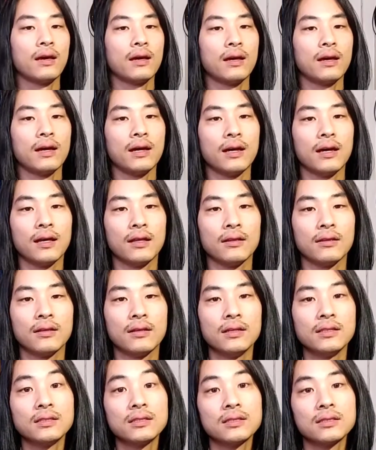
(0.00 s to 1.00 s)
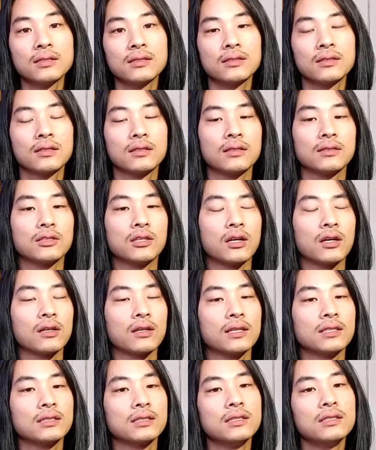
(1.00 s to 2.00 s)
And this guitar
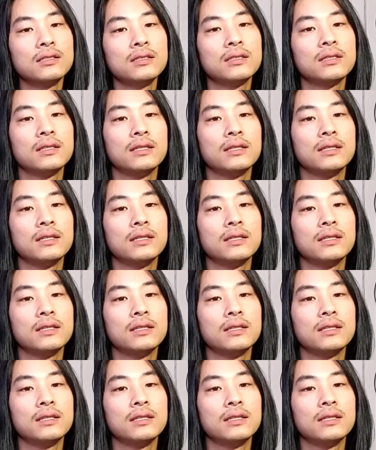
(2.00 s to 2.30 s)
lesson